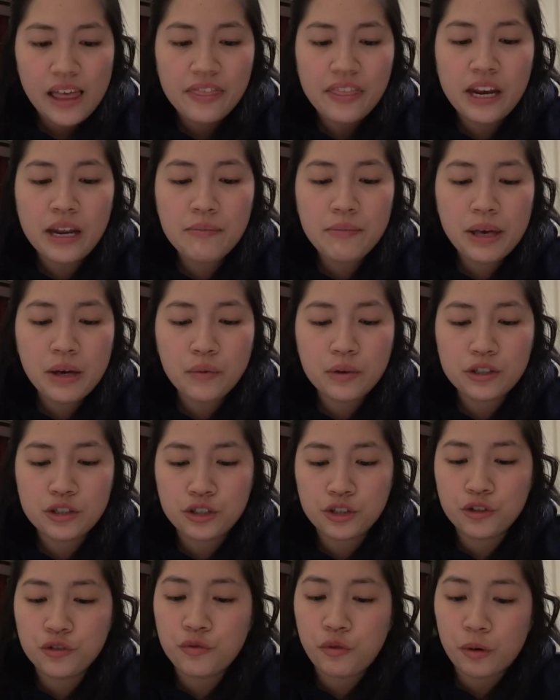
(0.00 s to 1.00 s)
Then I met with
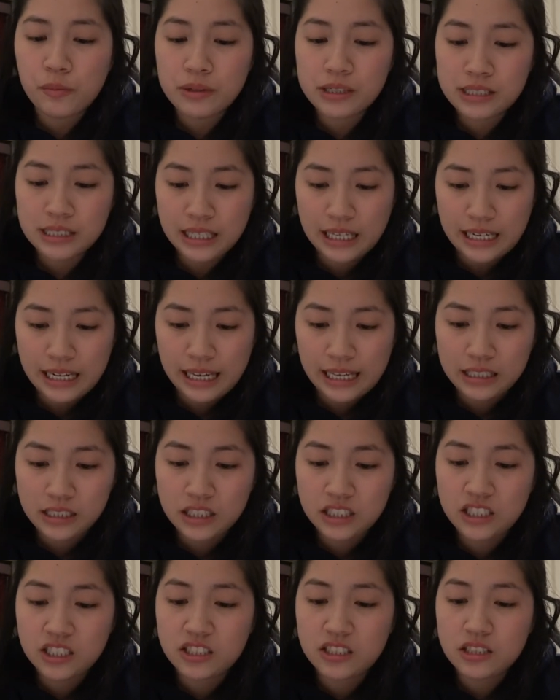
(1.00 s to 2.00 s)
two former
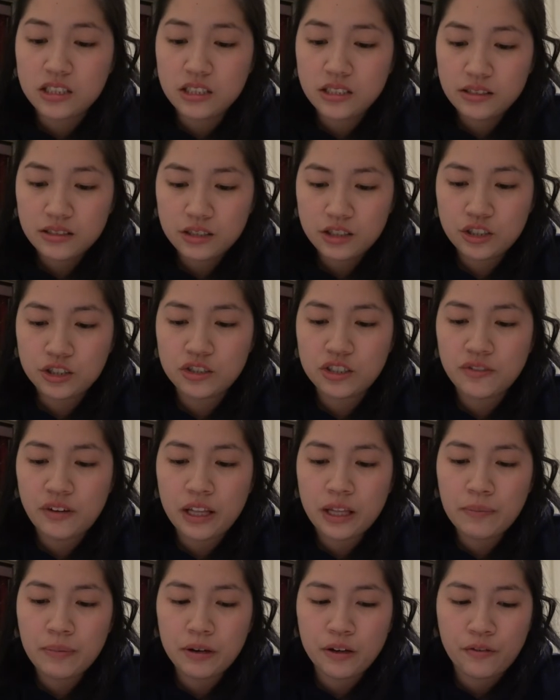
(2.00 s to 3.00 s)
skinheads to
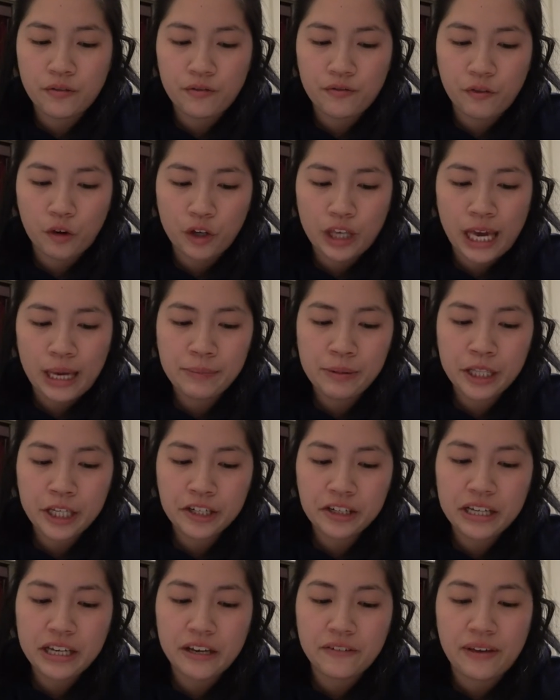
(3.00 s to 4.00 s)
develop a
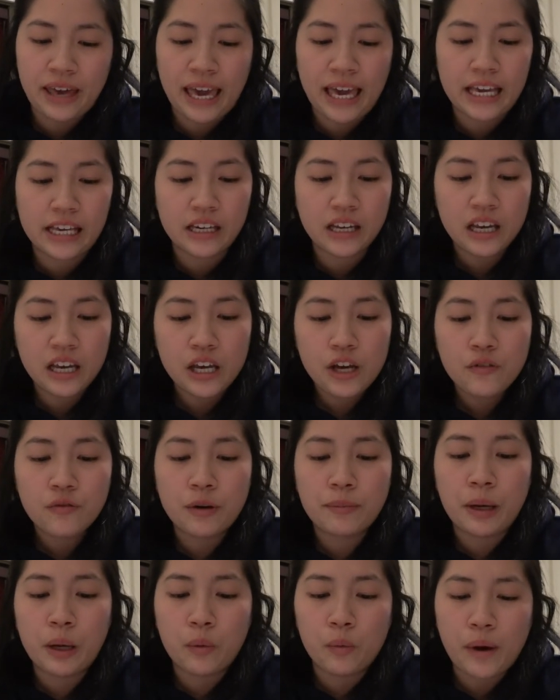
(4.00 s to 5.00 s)
vocabulary of hate
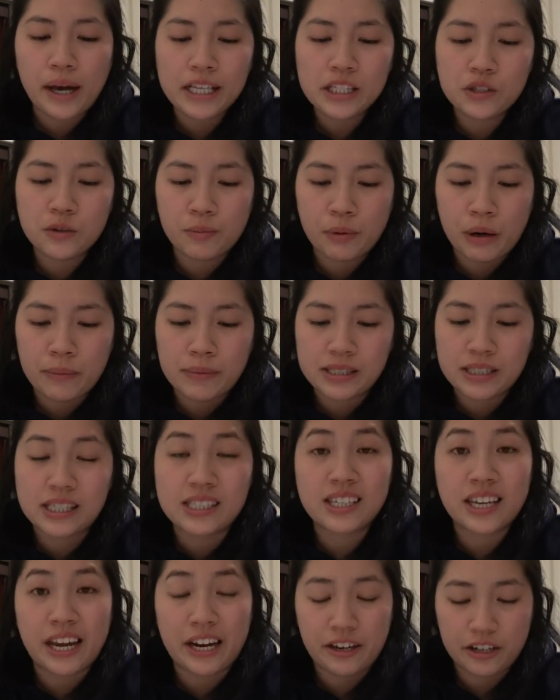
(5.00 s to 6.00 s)
for my white
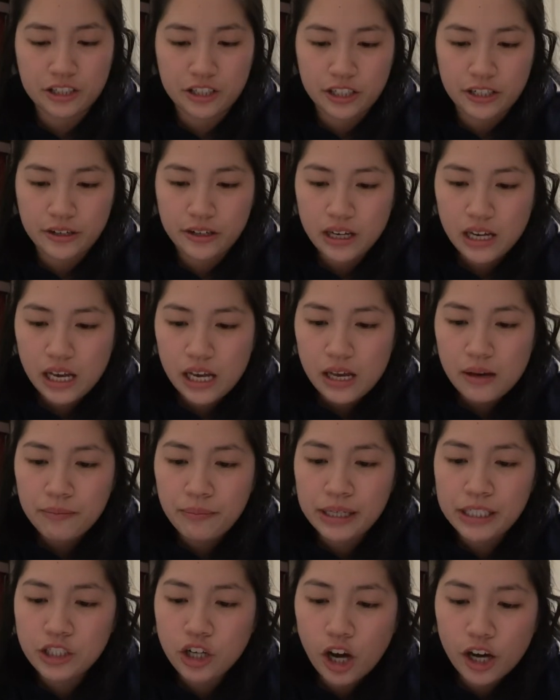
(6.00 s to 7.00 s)
supremacist character.
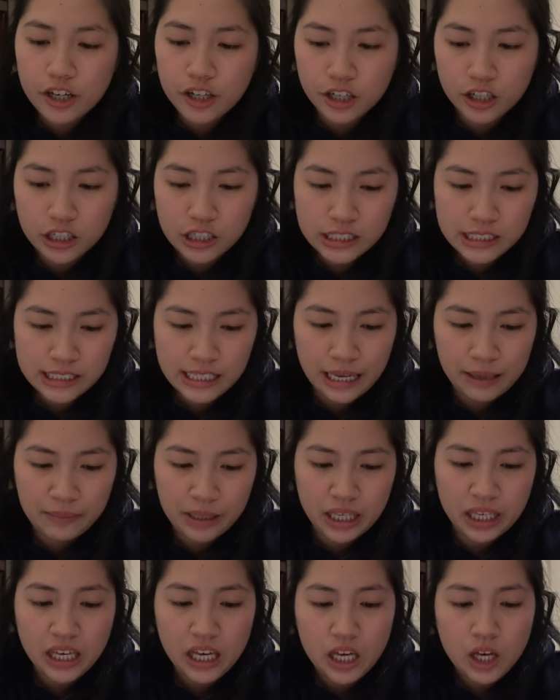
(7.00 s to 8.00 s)
My daughter,
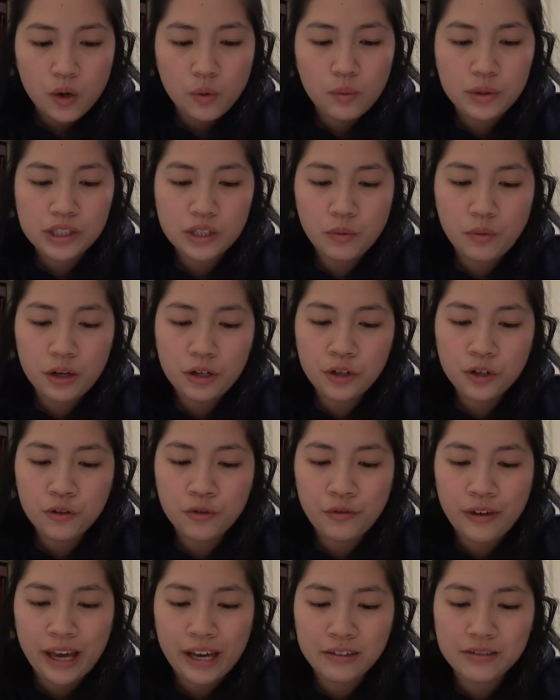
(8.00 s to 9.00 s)
Sammy, was the one who
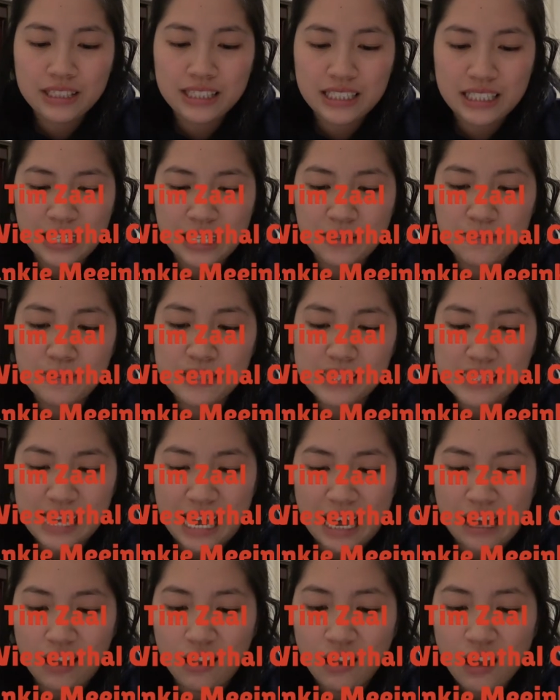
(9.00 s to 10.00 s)
found Tim
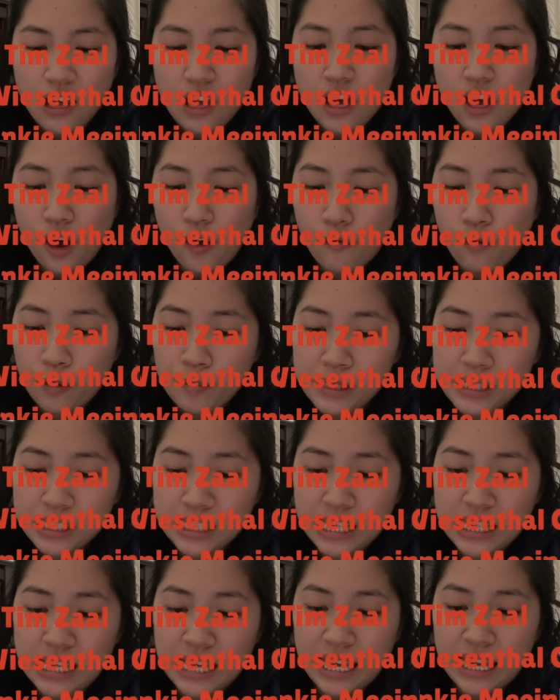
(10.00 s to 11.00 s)
Zhao, a former
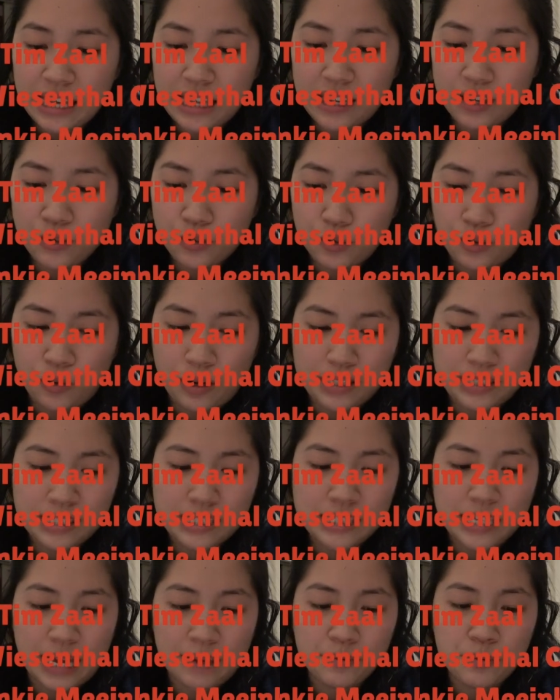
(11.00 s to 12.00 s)
skinhead who had
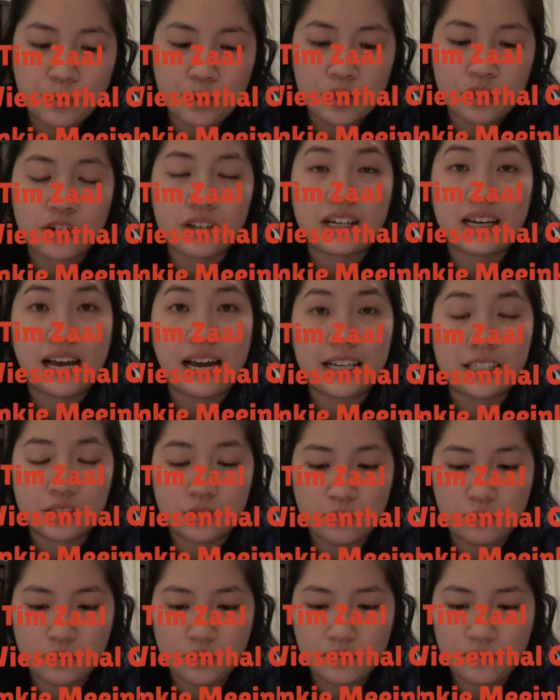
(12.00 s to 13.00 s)
Skyped with her in high
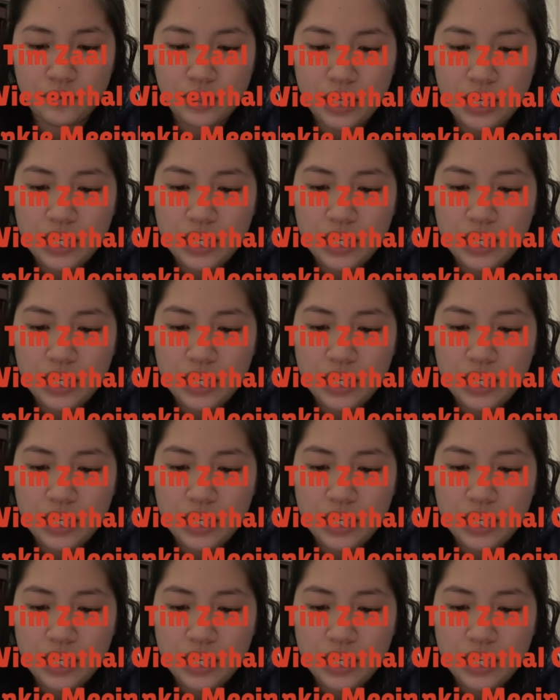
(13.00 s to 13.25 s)
school.